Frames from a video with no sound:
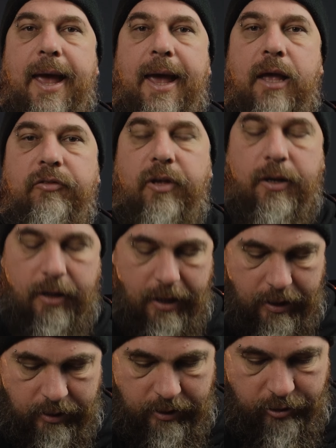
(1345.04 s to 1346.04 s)
adds an
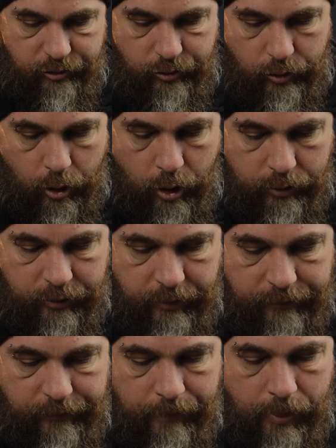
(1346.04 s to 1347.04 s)
additional
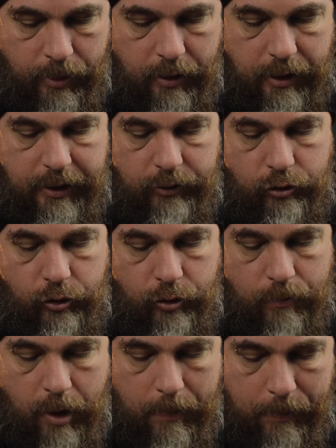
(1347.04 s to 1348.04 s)
octave
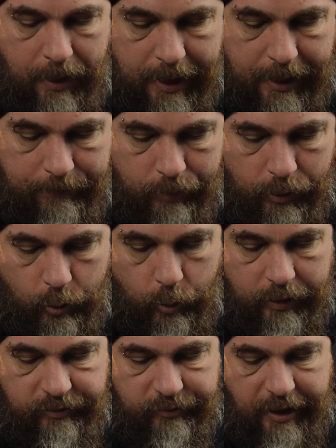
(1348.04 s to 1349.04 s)
into my playing,
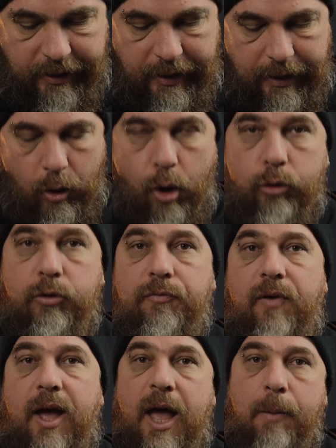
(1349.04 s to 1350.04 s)
where it's taking an
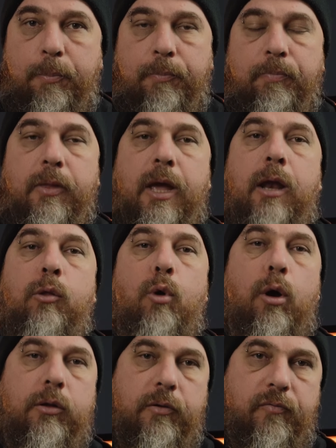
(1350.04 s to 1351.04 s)
octave up and an
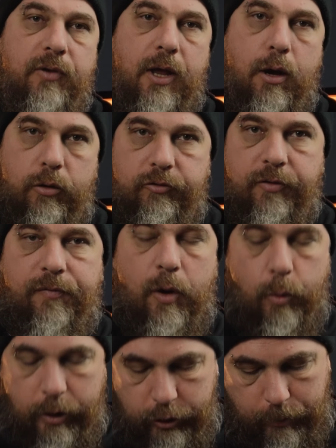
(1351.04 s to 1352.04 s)
octave down. So if I
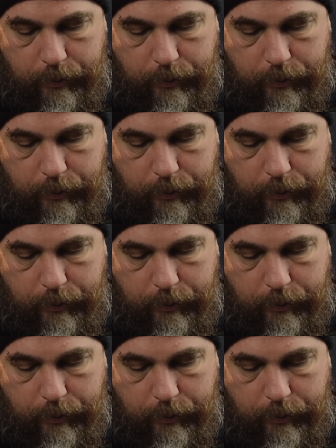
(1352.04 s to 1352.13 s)
were to